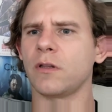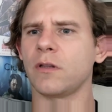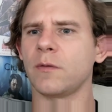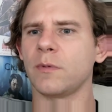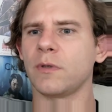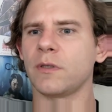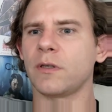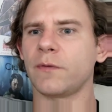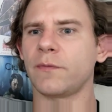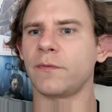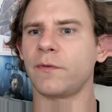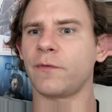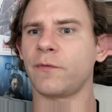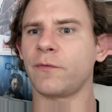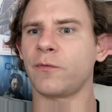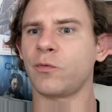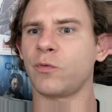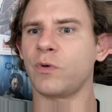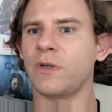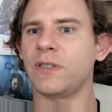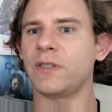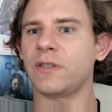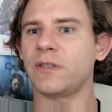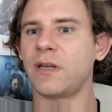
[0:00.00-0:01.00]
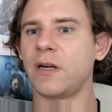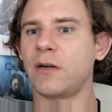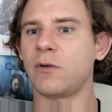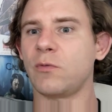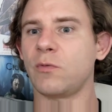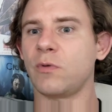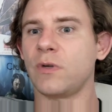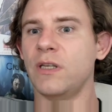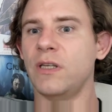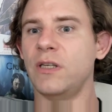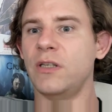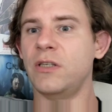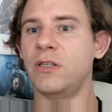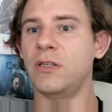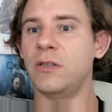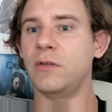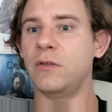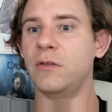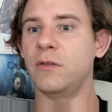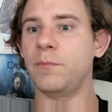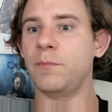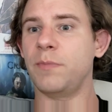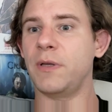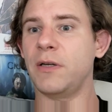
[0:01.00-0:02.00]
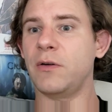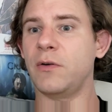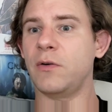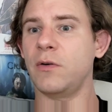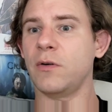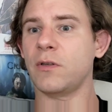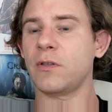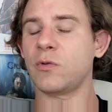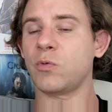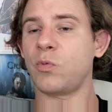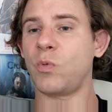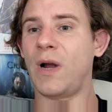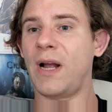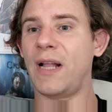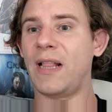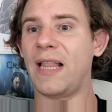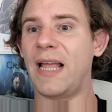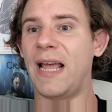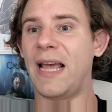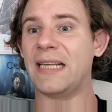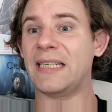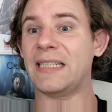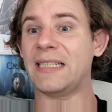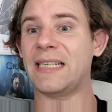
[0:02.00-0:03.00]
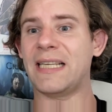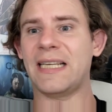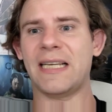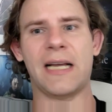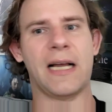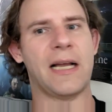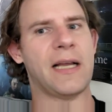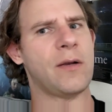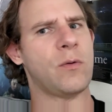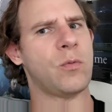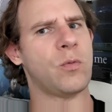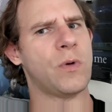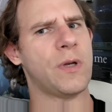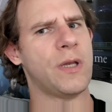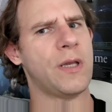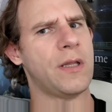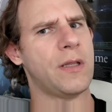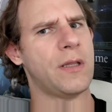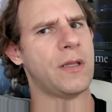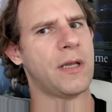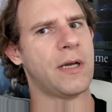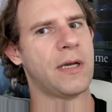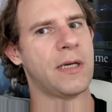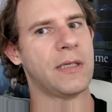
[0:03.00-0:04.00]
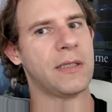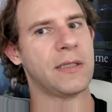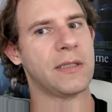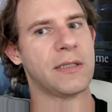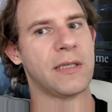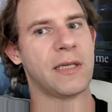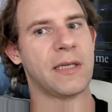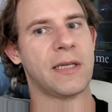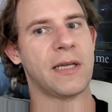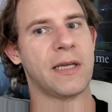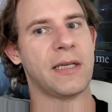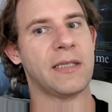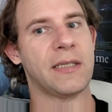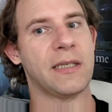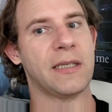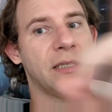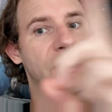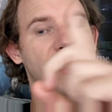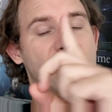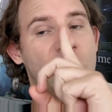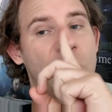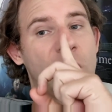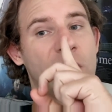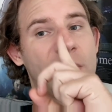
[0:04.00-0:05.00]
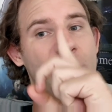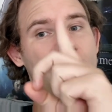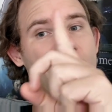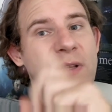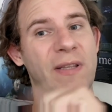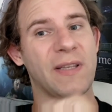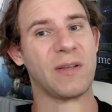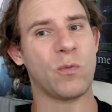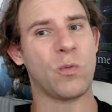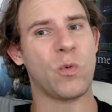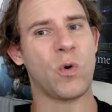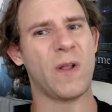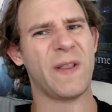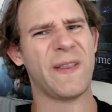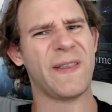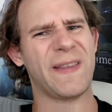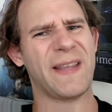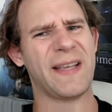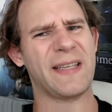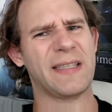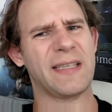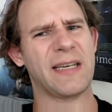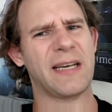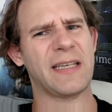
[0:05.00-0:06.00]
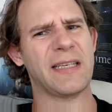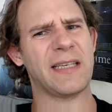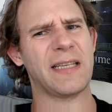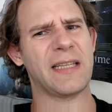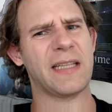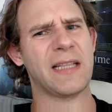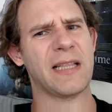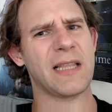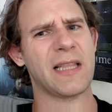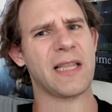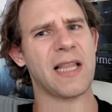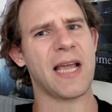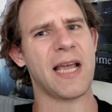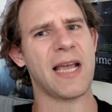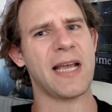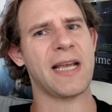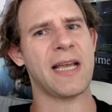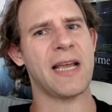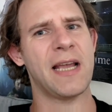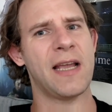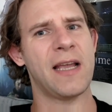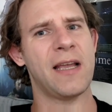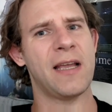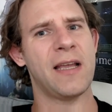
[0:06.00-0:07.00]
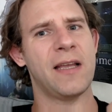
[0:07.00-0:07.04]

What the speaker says: a little bit of a freestyle reshoot, because while editing, I realized that I didn't talk about the one thing that I didn't like